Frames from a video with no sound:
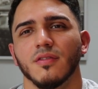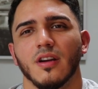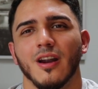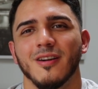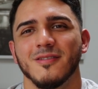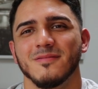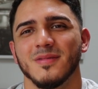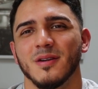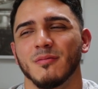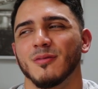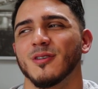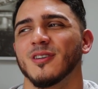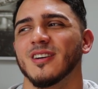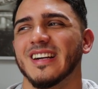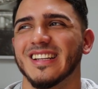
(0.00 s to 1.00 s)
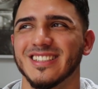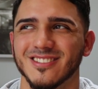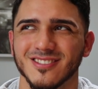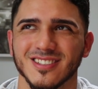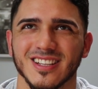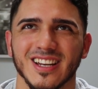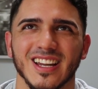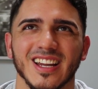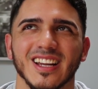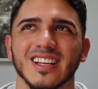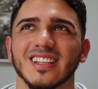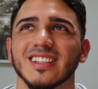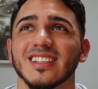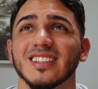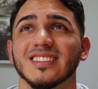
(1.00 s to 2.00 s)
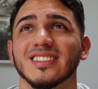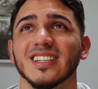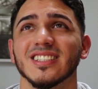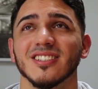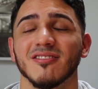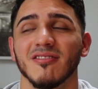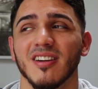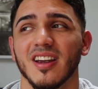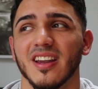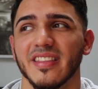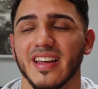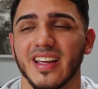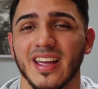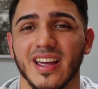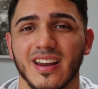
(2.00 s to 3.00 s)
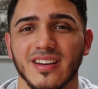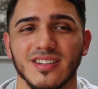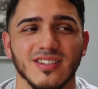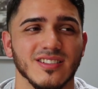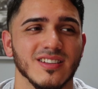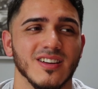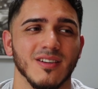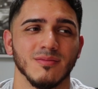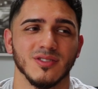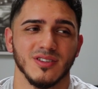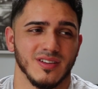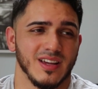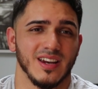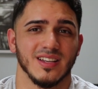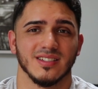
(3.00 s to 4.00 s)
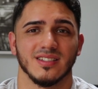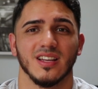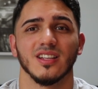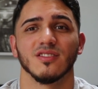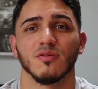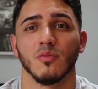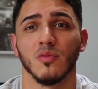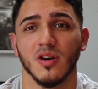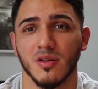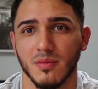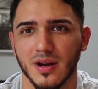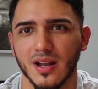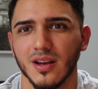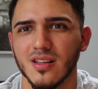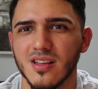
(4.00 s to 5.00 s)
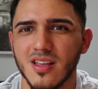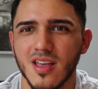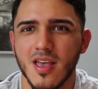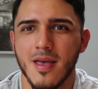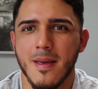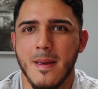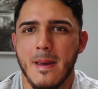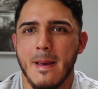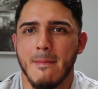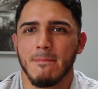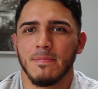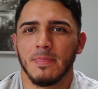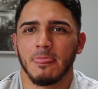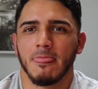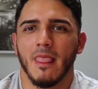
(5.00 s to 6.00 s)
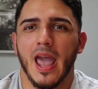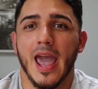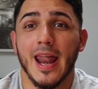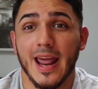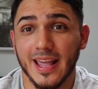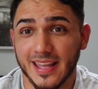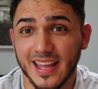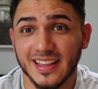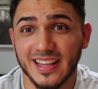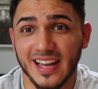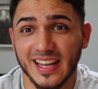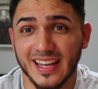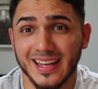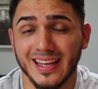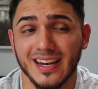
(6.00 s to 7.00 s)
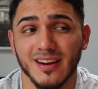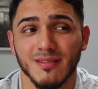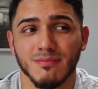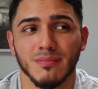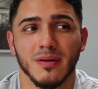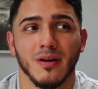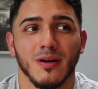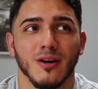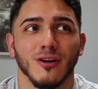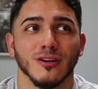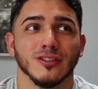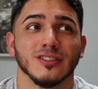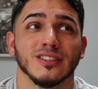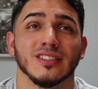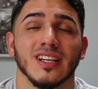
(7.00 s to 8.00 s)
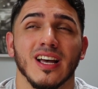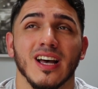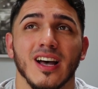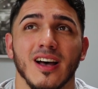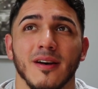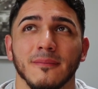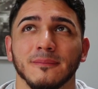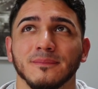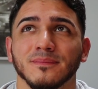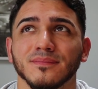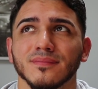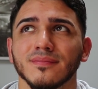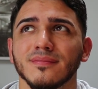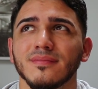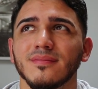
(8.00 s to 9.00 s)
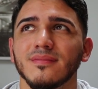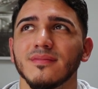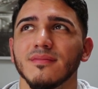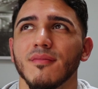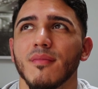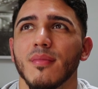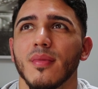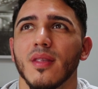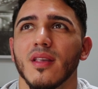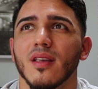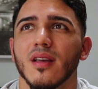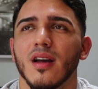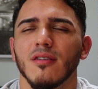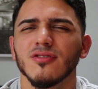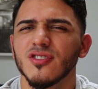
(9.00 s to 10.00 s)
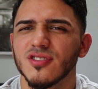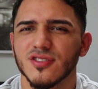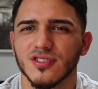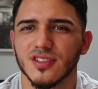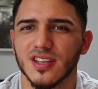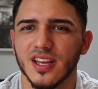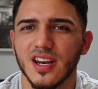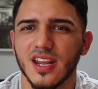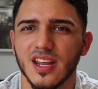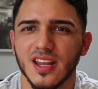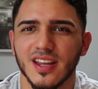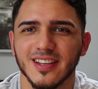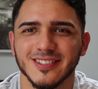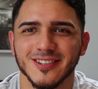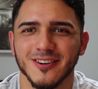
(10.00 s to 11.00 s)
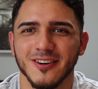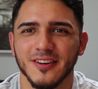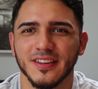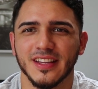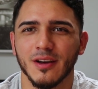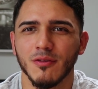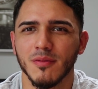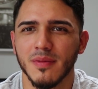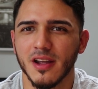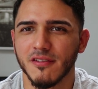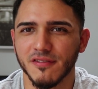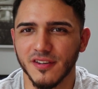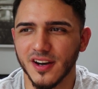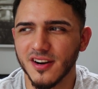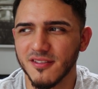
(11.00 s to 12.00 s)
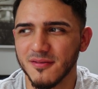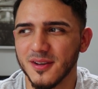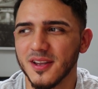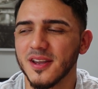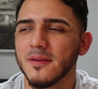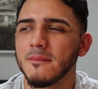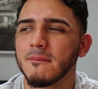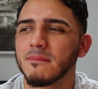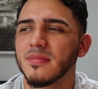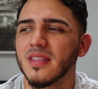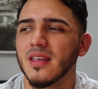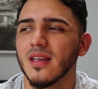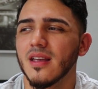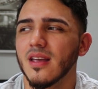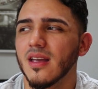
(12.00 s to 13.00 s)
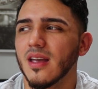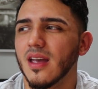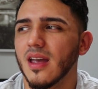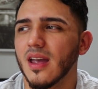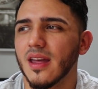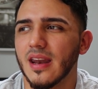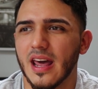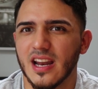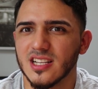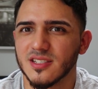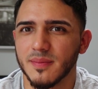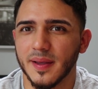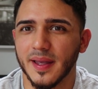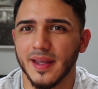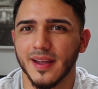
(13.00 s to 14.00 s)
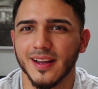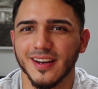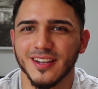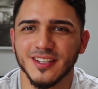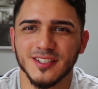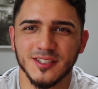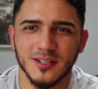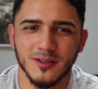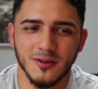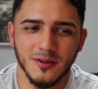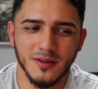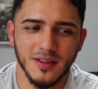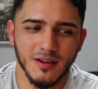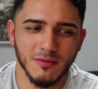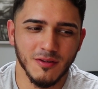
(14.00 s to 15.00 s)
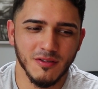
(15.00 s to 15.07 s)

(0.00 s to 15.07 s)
and I remember this was like sixth grade, I had just come to the United States from Guatemala, and I kicked that kid in the balls. Um, I was just skinny, so they would make fun of me, and I didn't speak English, so they were